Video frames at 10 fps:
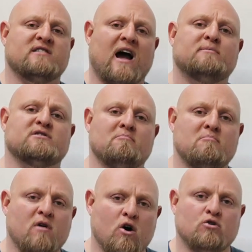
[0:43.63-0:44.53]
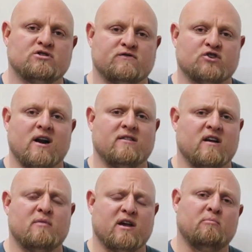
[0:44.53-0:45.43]
types of modes of training that
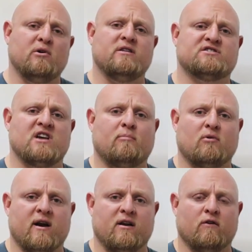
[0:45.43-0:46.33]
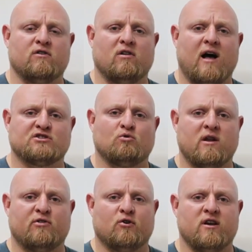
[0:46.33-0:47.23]
have been completely separated over the last
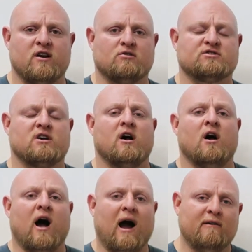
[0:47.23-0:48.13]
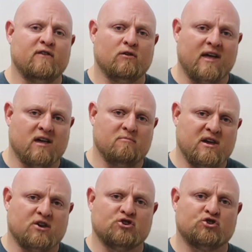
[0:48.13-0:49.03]
20, 30 years. I feel they can
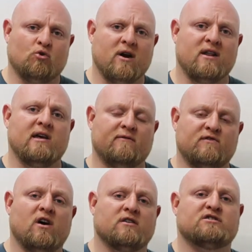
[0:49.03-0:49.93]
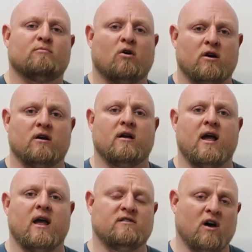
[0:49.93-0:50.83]
be conjoined if done smart
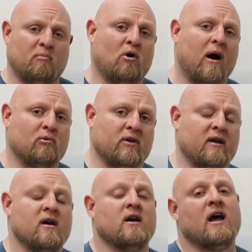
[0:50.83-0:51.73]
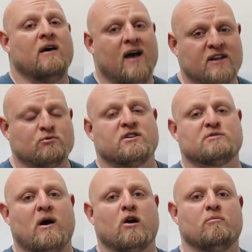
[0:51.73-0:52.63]
and done properly. And that's what
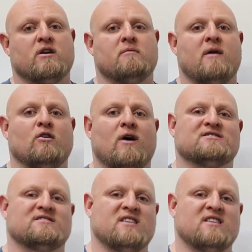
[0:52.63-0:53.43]
this power building manual has